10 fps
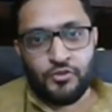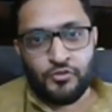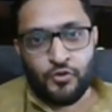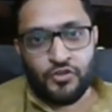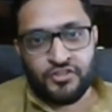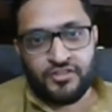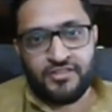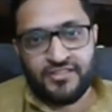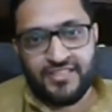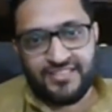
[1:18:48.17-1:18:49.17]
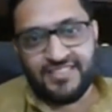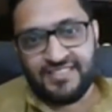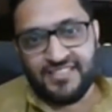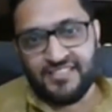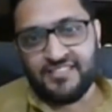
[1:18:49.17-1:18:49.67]
so this is
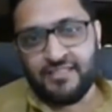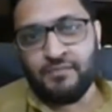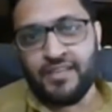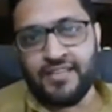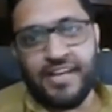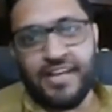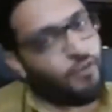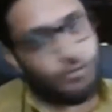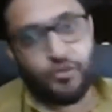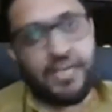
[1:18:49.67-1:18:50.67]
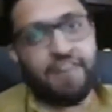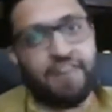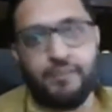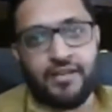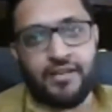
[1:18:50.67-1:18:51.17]
this is something that i want to tell
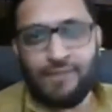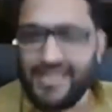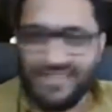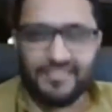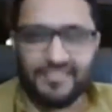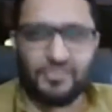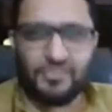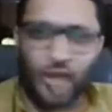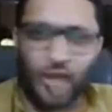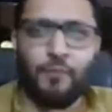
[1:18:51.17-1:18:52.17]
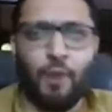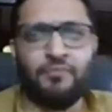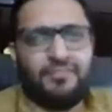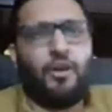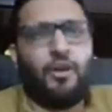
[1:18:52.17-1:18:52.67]
everybody please stop
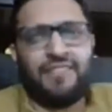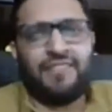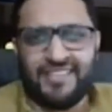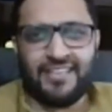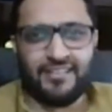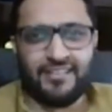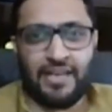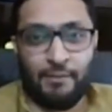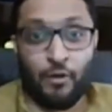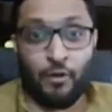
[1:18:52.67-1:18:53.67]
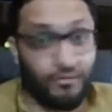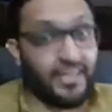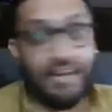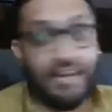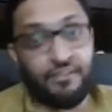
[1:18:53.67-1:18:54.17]
obs obsessing about
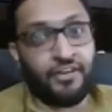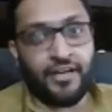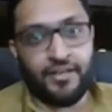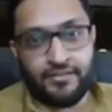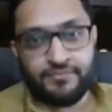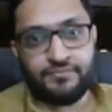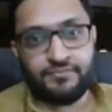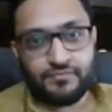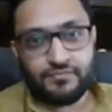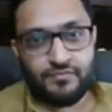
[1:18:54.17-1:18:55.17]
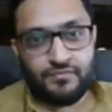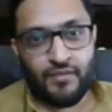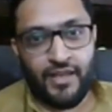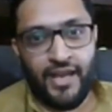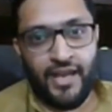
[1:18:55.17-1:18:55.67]
winning every trade
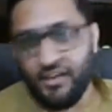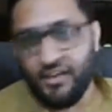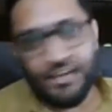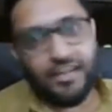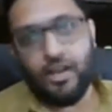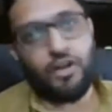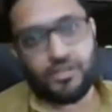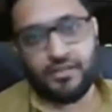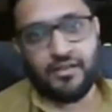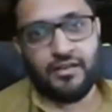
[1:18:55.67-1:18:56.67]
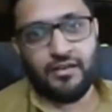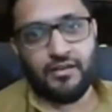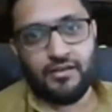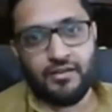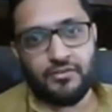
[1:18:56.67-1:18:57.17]
and read a lot
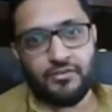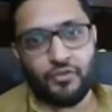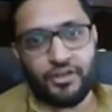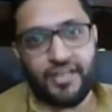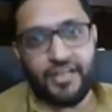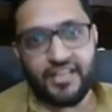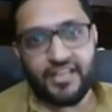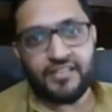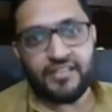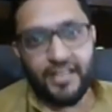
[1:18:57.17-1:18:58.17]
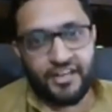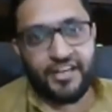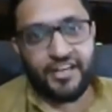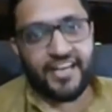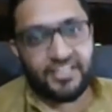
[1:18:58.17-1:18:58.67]
so reading is
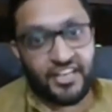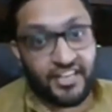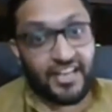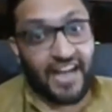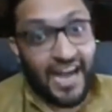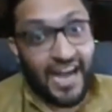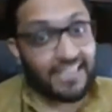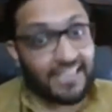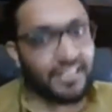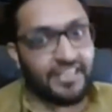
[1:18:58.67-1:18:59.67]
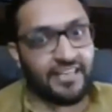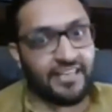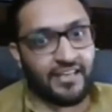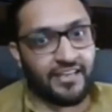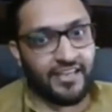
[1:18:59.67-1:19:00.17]
reading and thinking r and t
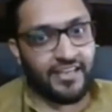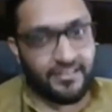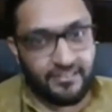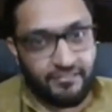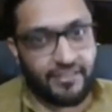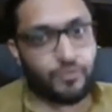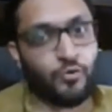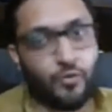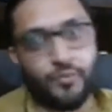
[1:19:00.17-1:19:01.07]
is the way to go